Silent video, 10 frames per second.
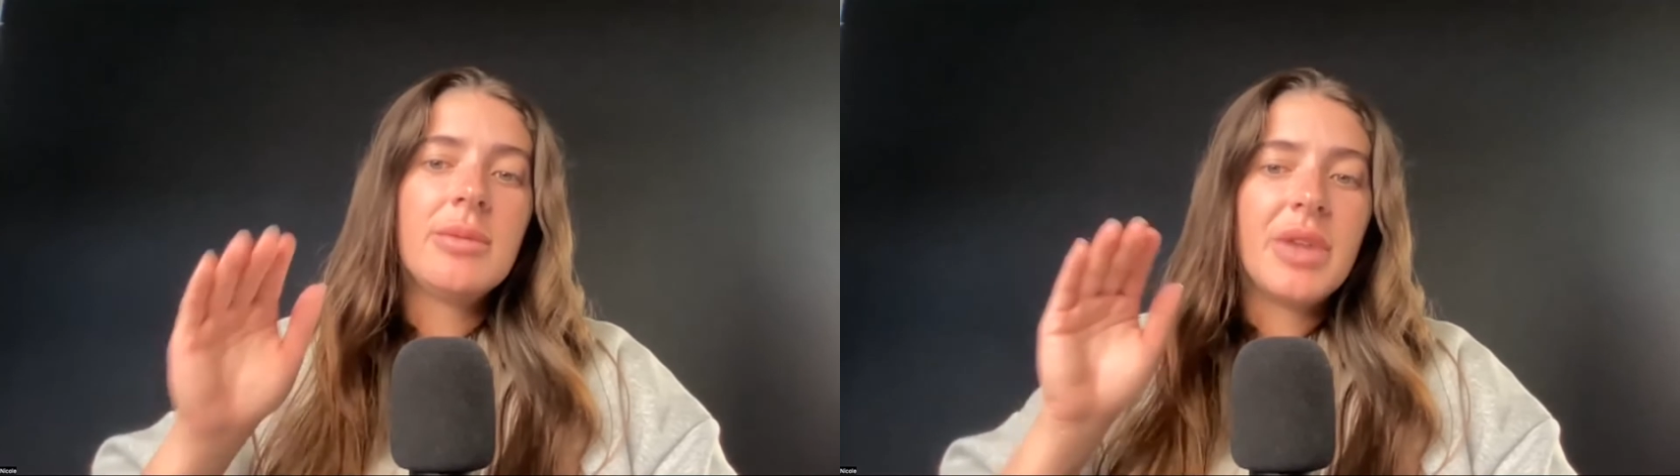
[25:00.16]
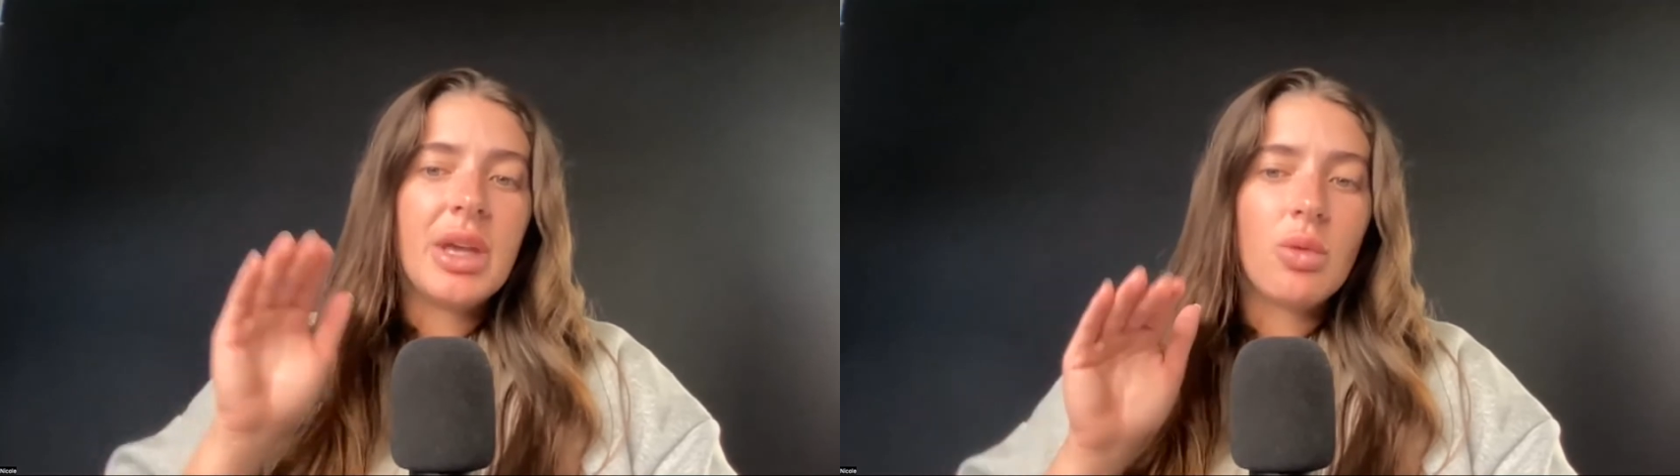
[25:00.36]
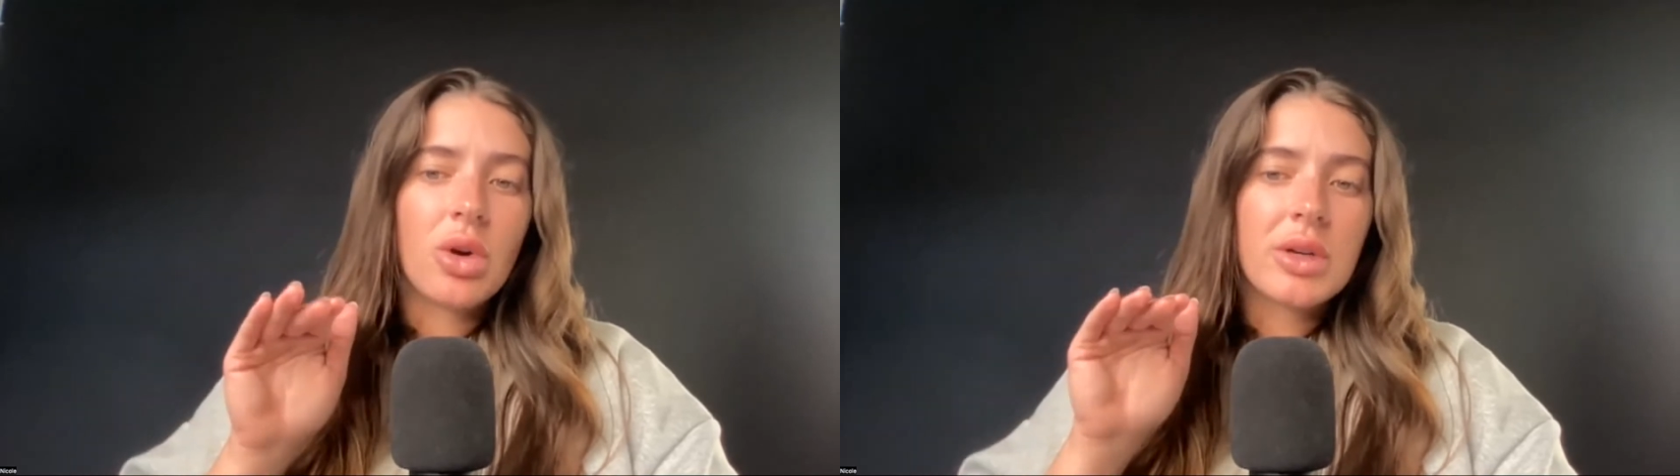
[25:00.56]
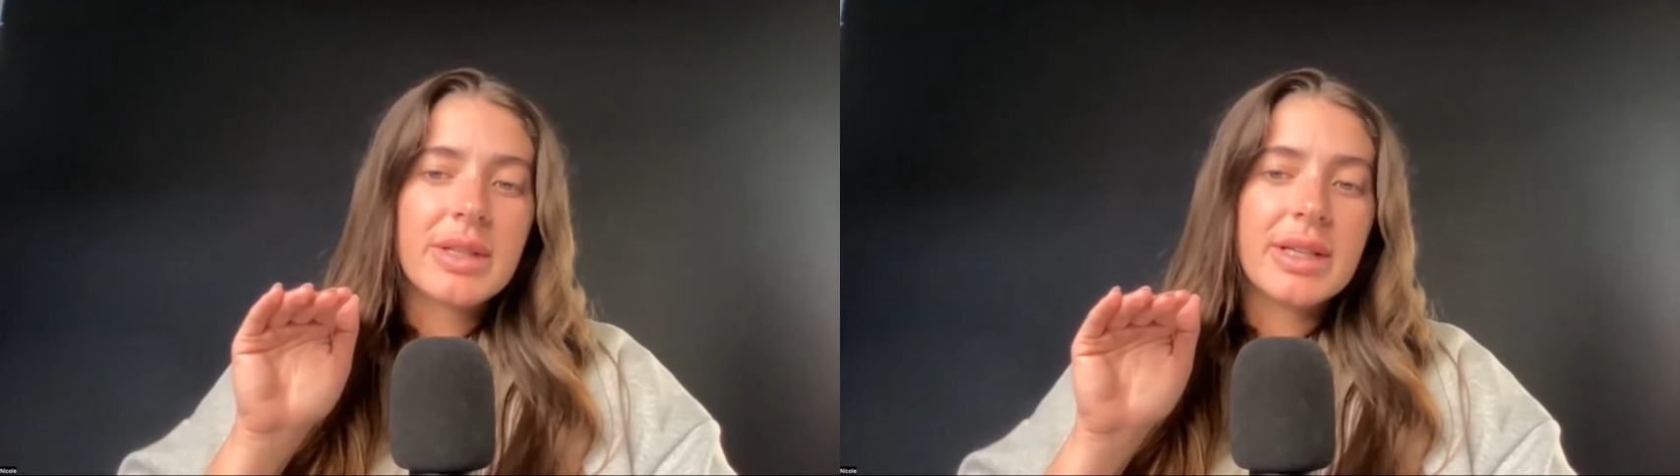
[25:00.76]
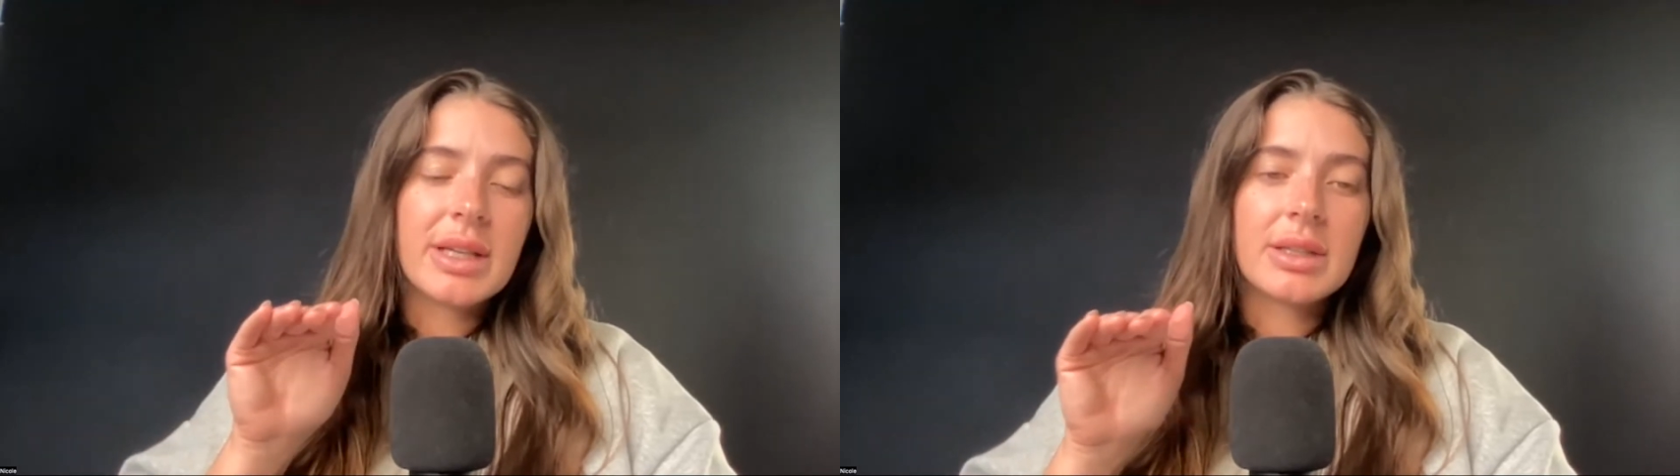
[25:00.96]
It works
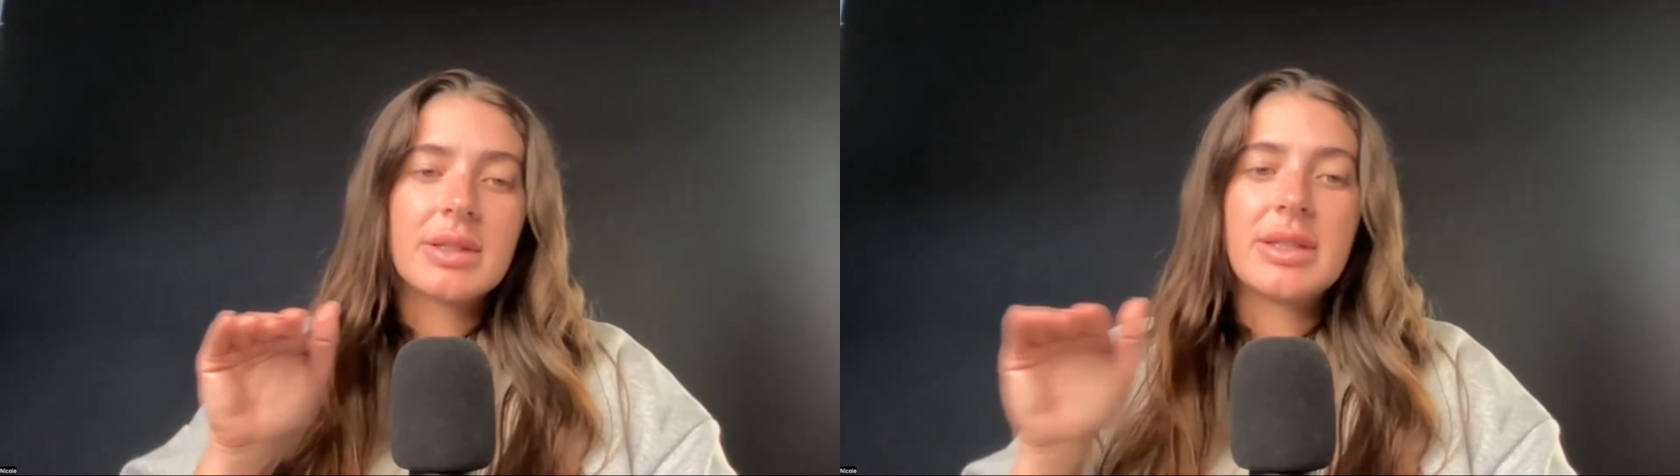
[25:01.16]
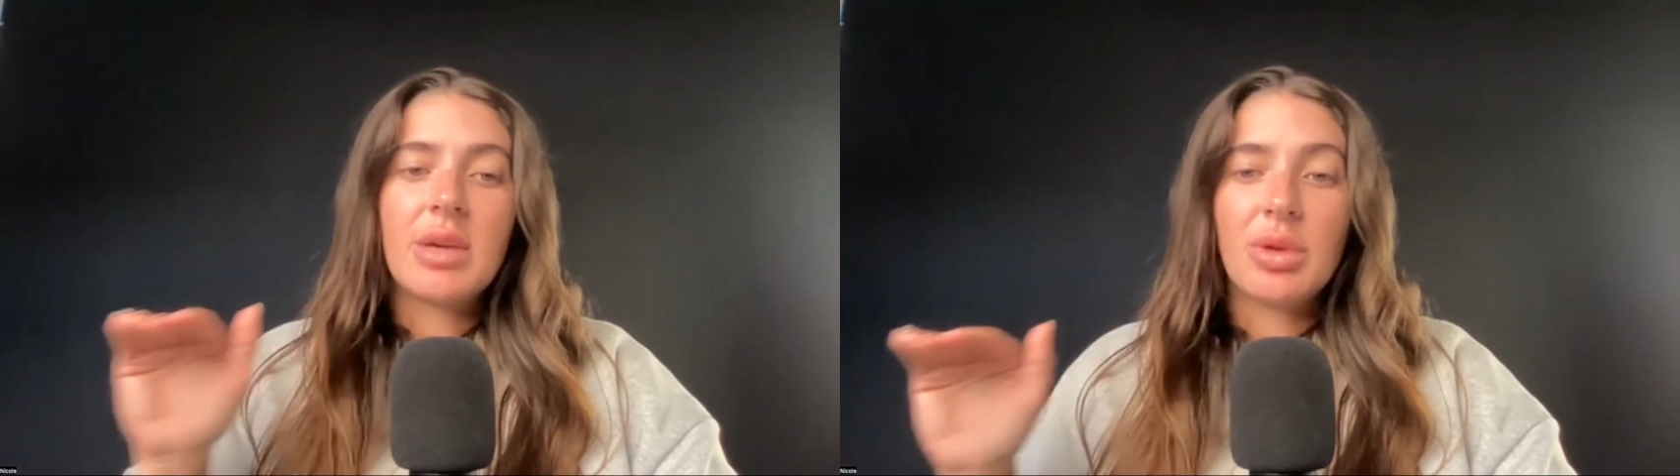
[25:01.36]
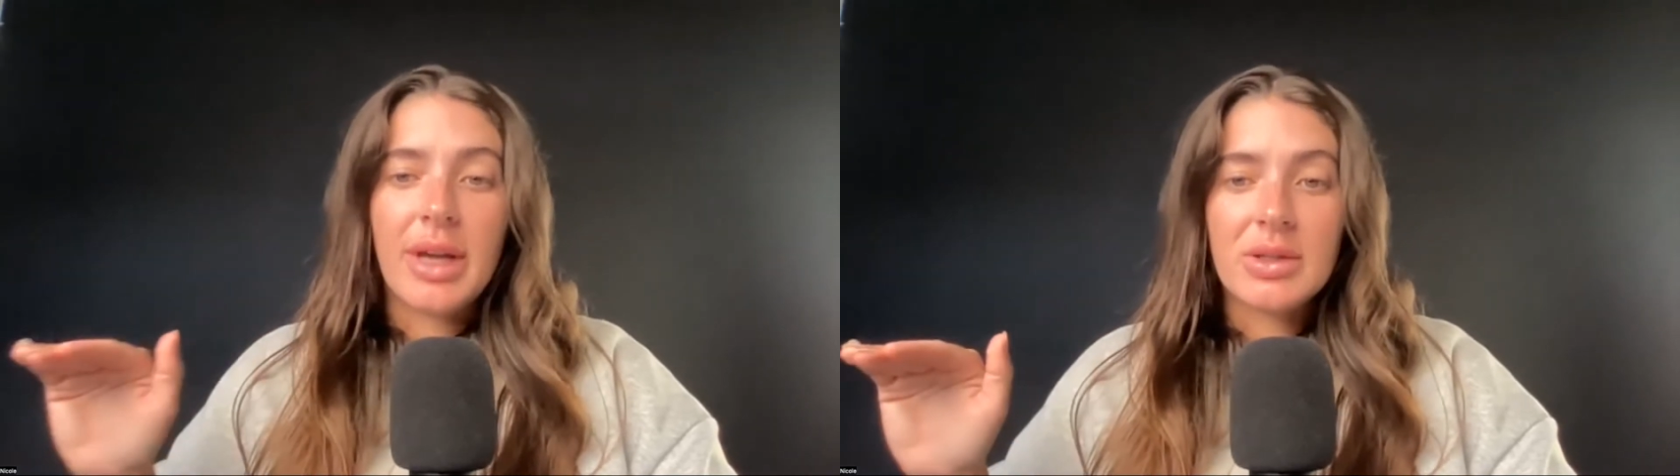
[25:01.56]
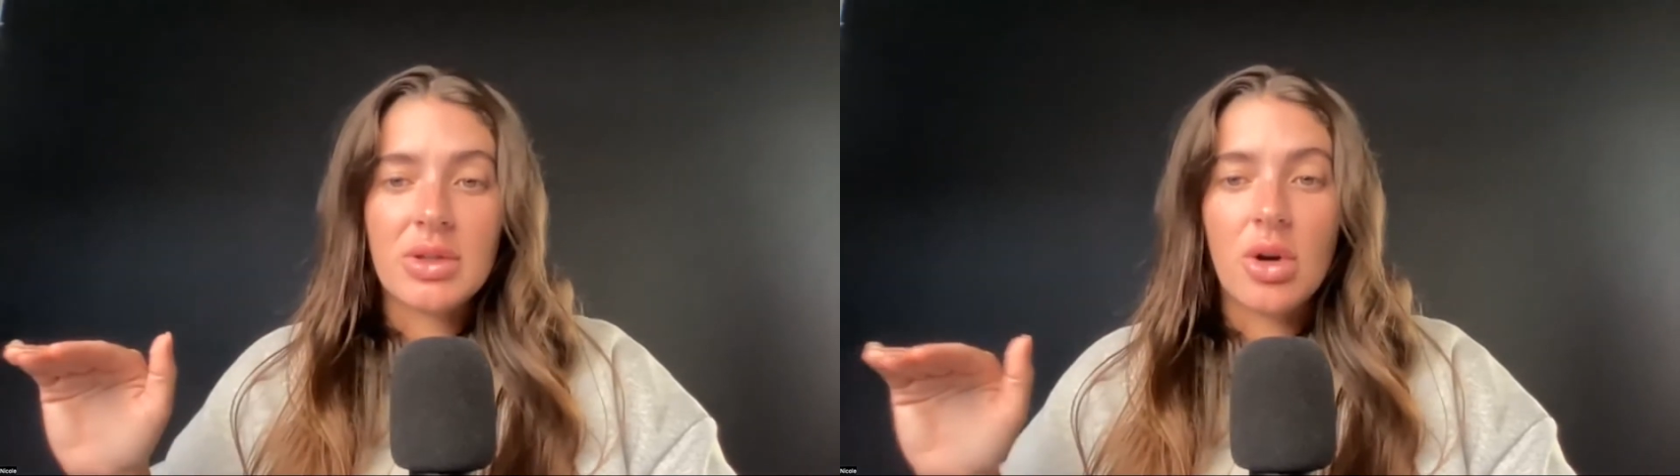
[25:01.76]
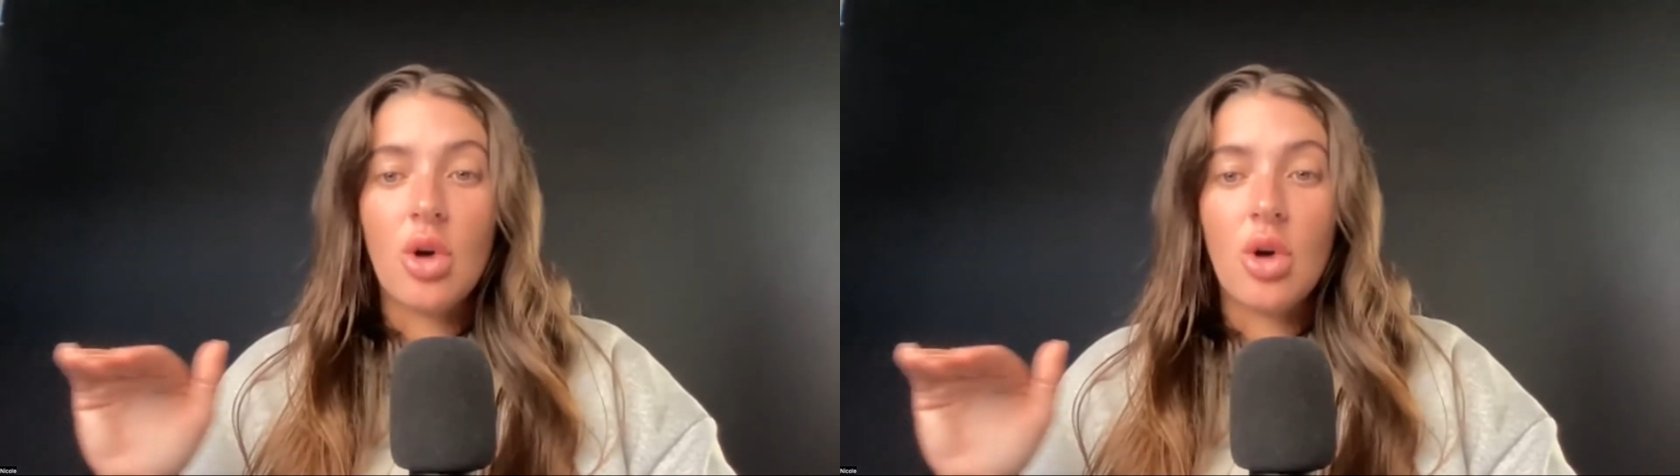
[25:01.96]
as like a stabilizer,